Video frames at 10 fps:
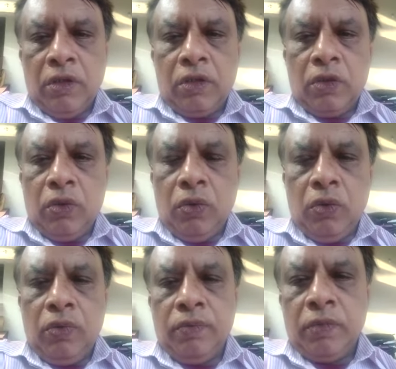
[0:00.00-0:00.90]

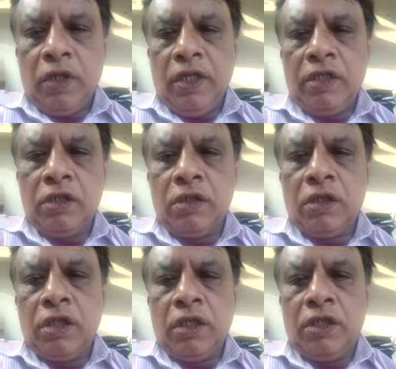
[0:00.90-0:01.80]
so the latest
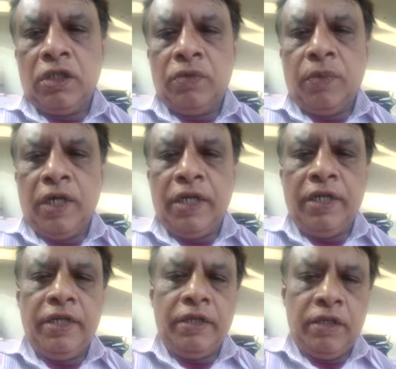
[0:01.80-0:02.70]
research by
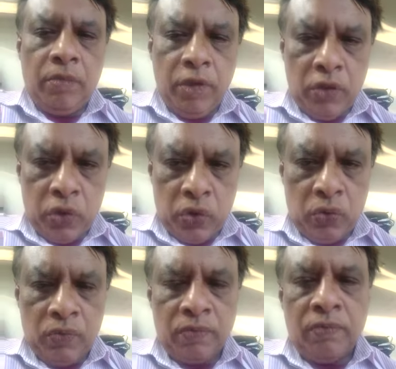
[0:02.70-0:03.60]

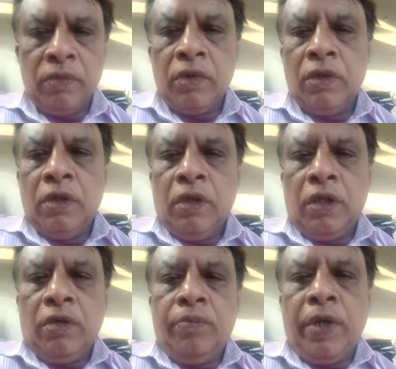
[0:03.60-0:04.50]
WHO
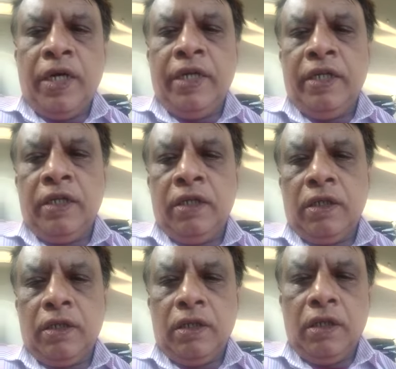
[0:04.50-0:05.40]
combining
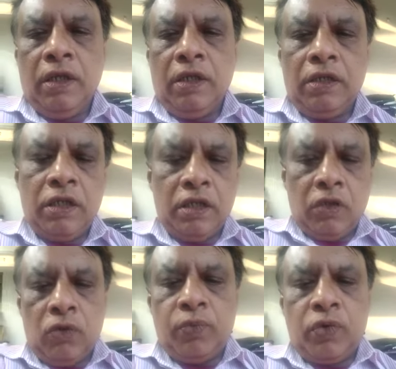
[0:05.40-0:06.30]
uh, research
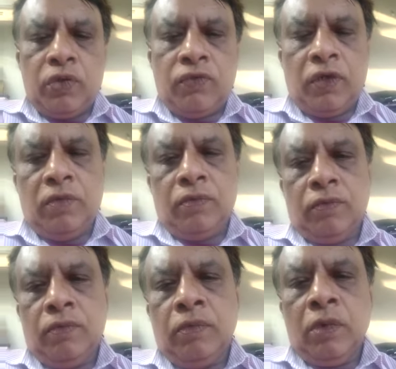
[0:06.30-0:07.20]
outputs from
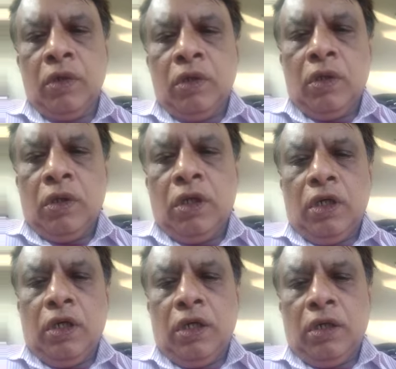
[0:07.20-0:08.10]

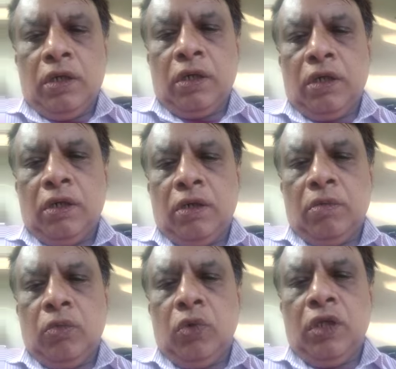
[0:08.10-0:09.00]

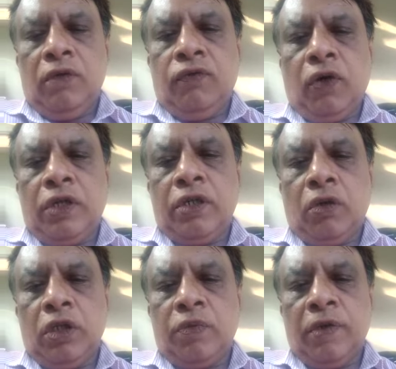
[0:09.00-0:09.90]
uh, more than 40
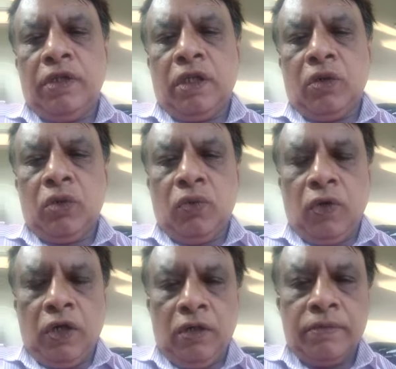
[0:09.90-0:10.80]
hospitals around the
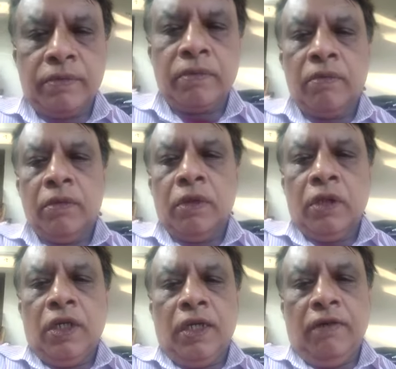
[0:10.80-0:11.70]
world
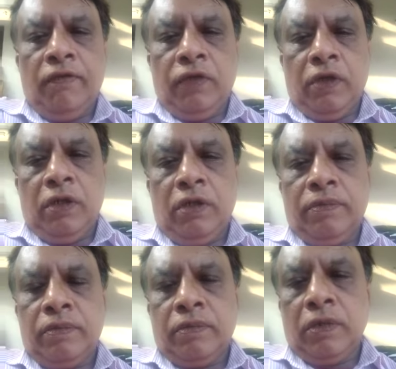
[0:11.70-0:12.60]
have uh,
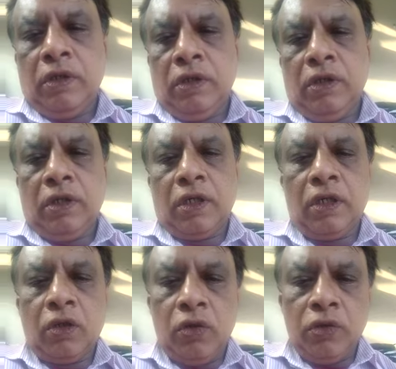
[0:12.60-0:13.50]
uh
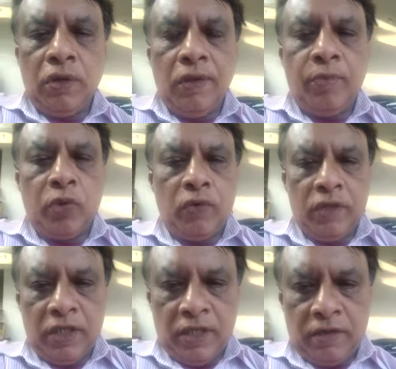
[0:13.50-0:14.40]
conclusively
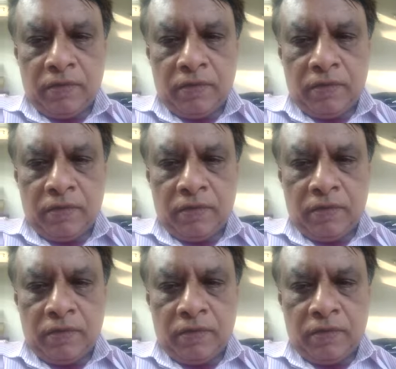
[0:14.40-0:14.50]
proven that